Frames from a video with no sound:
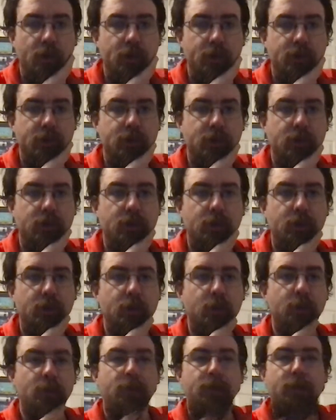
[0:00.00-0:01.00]
So
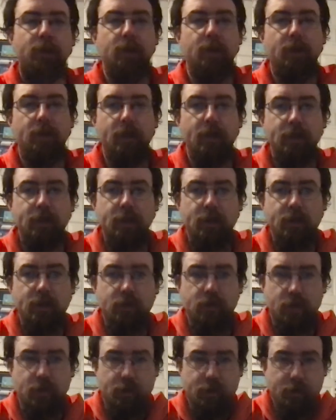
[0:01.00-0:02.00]
let's get
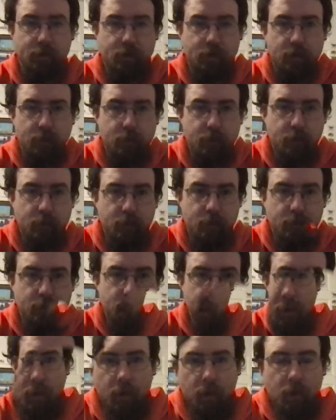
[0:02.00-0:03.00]
started.
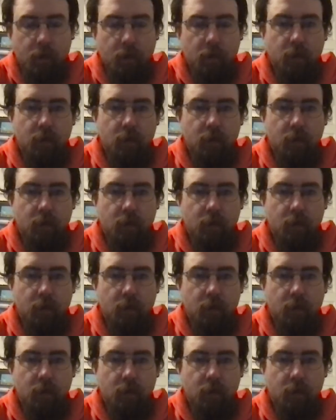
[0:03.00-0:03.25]
Hmm.